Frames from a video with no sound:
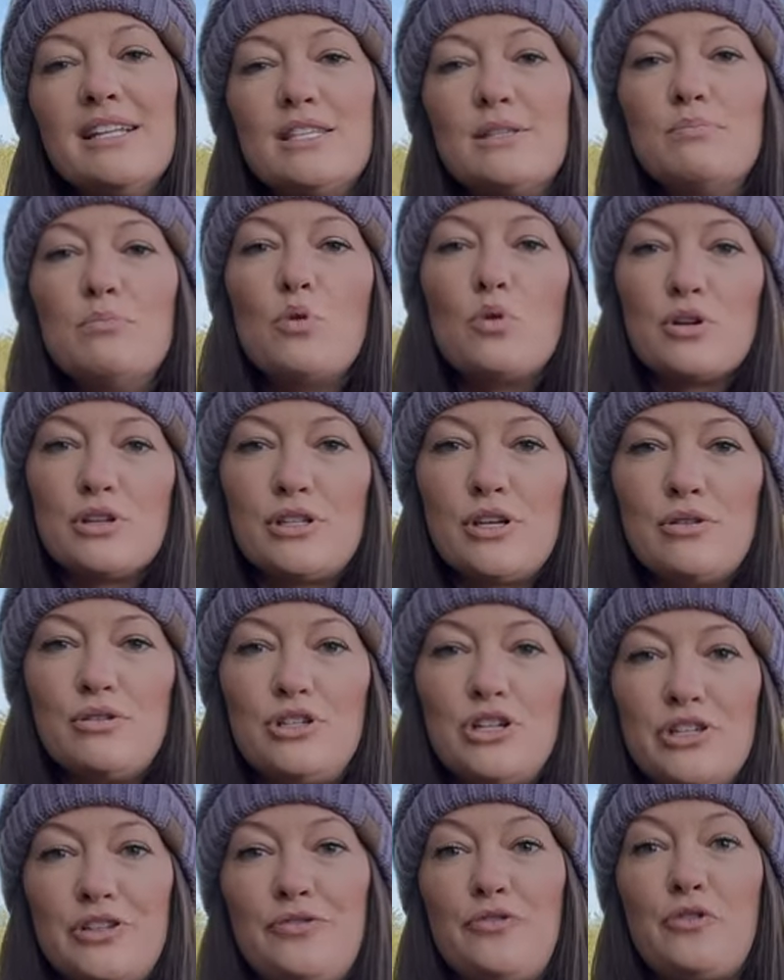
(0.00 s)
It's more so
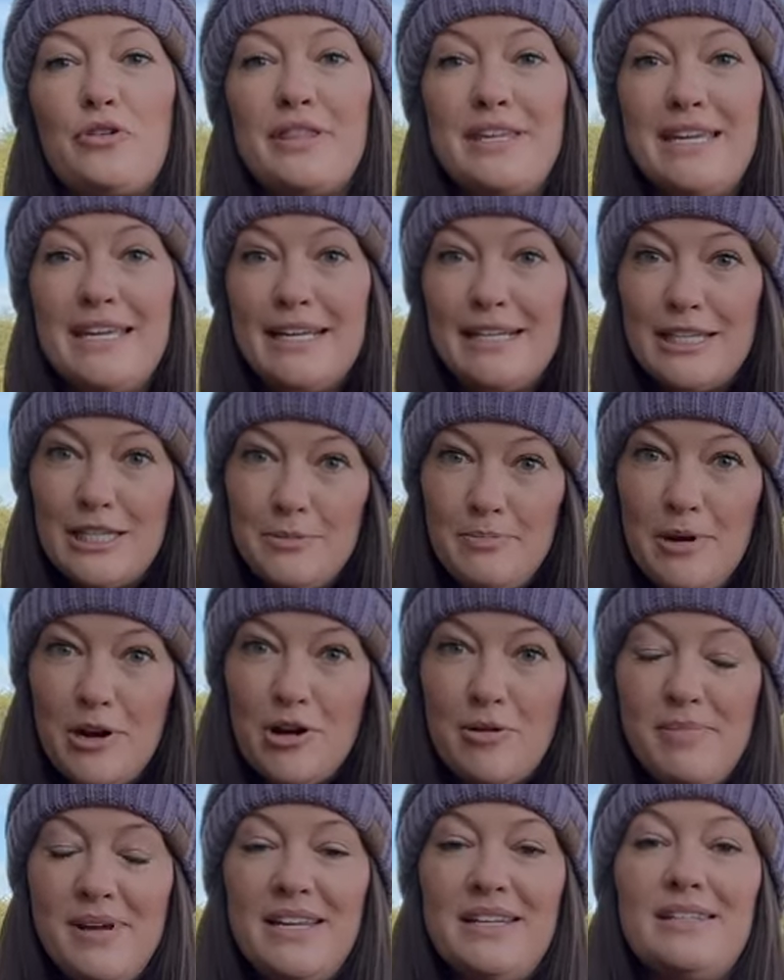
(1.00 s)
just for the
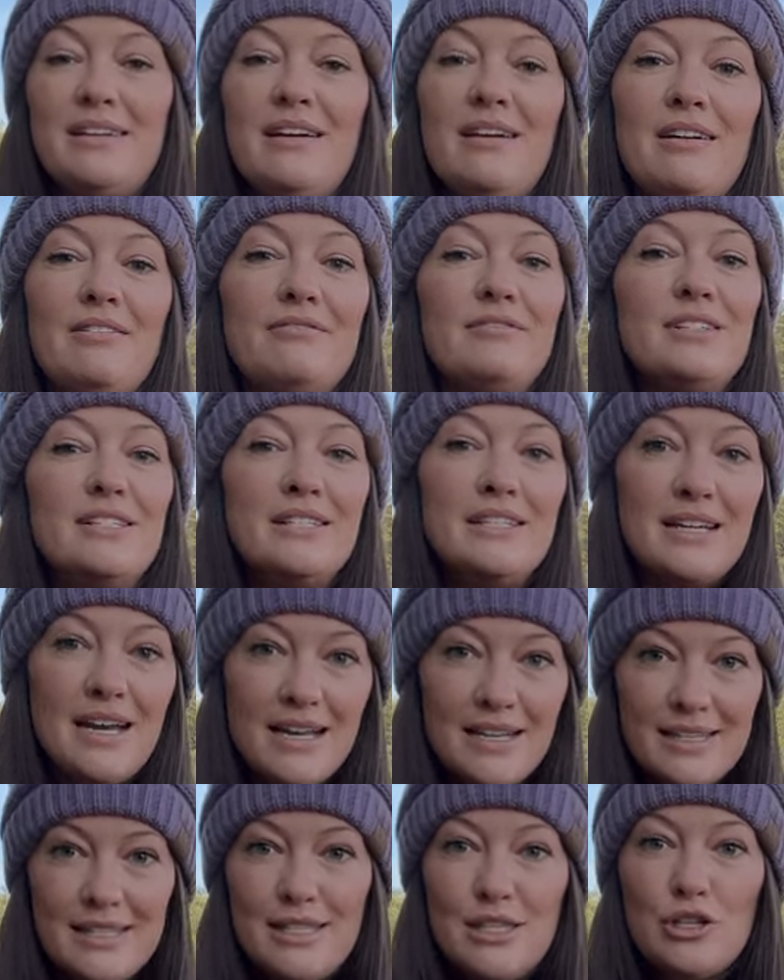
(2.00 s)
experiment of
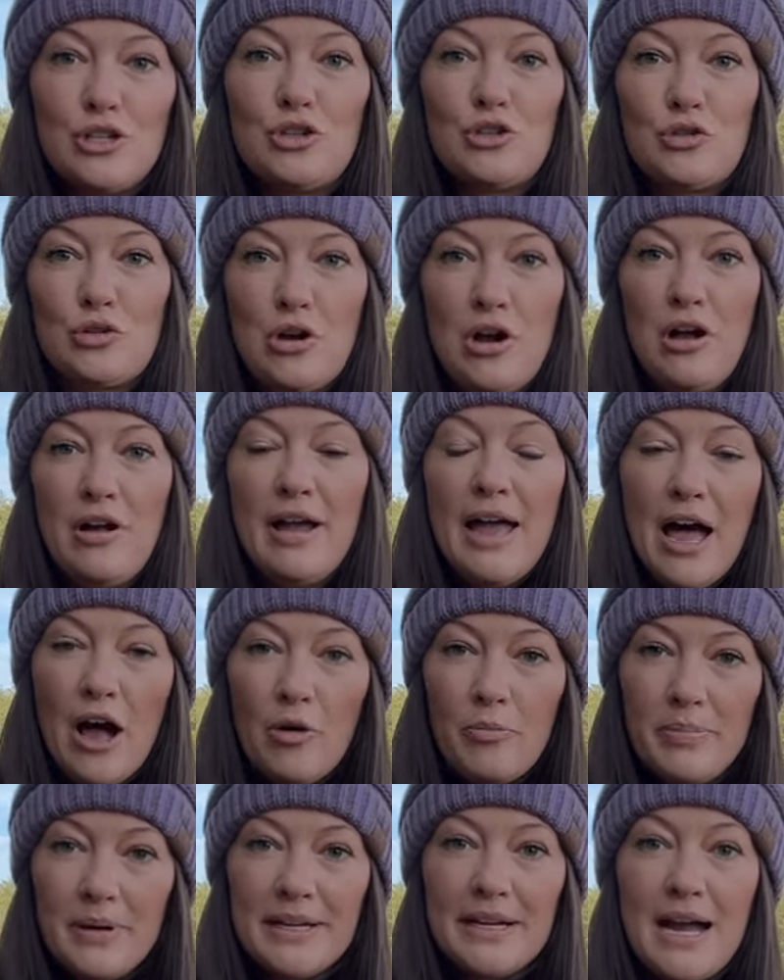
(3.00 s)
does the straw
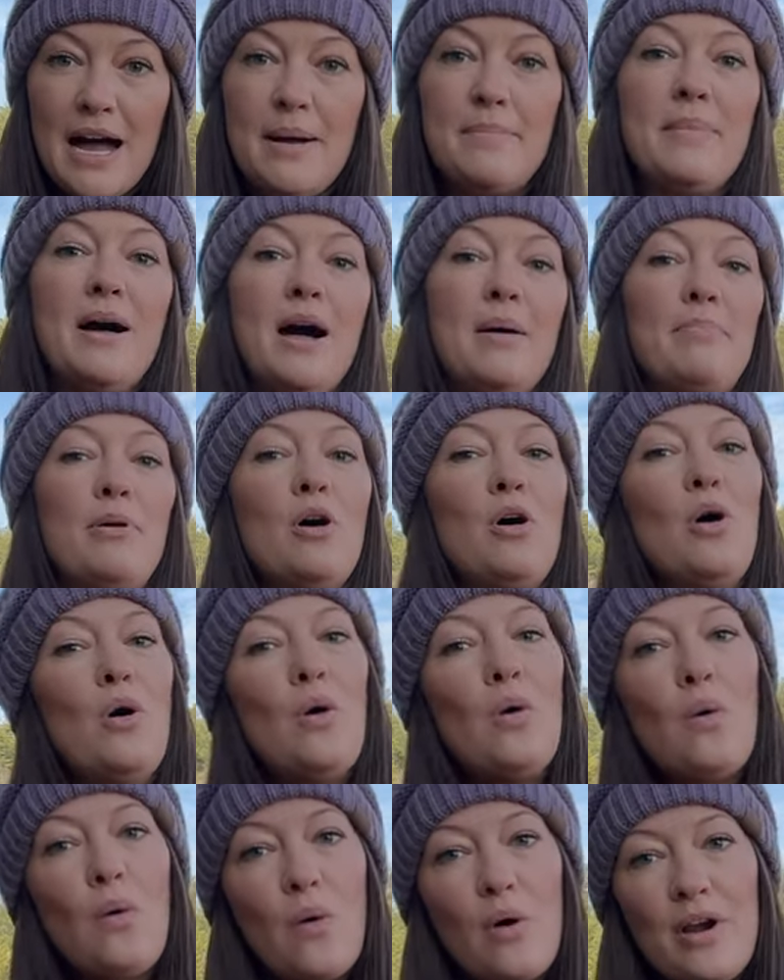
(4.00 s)
help it come up
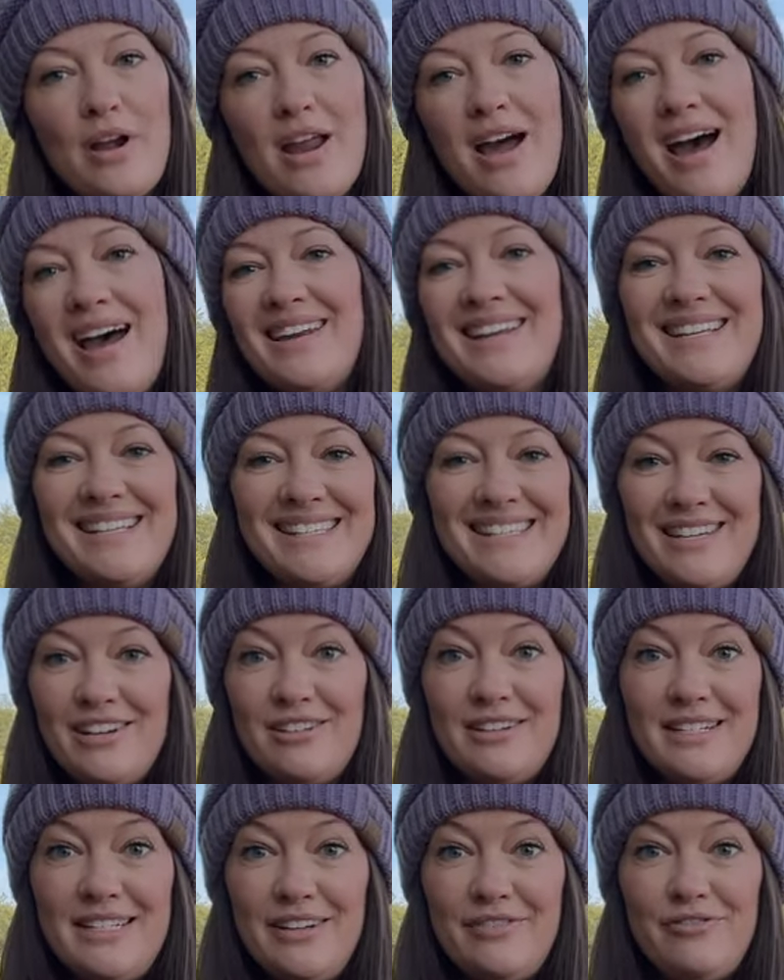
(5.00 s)
or not? Is
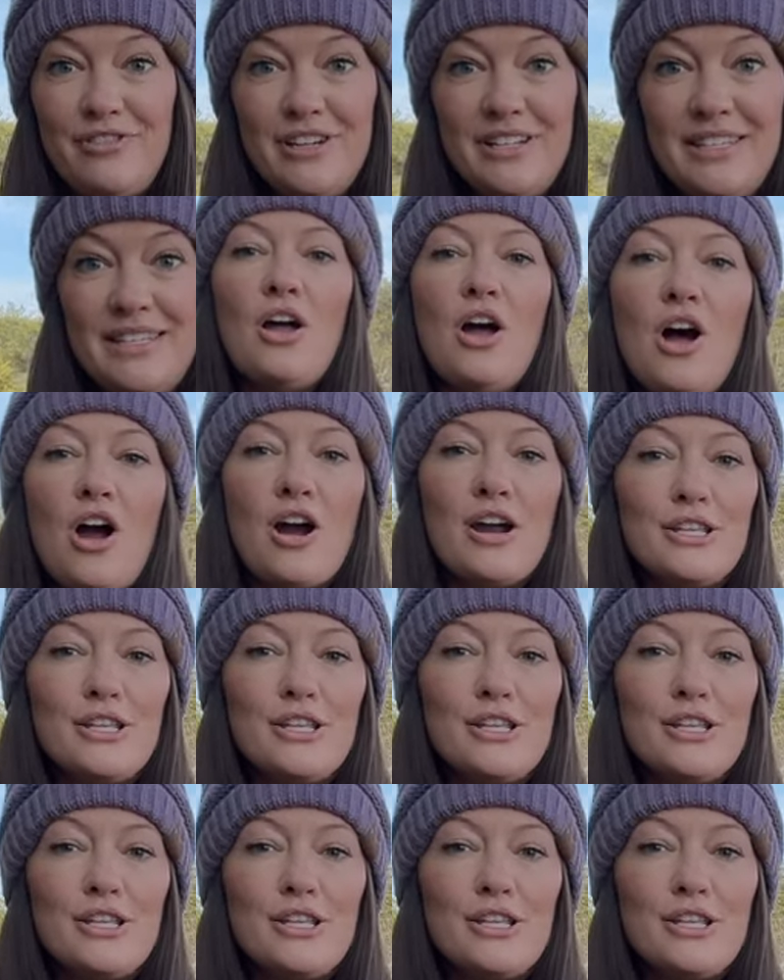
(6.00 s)
there a difference?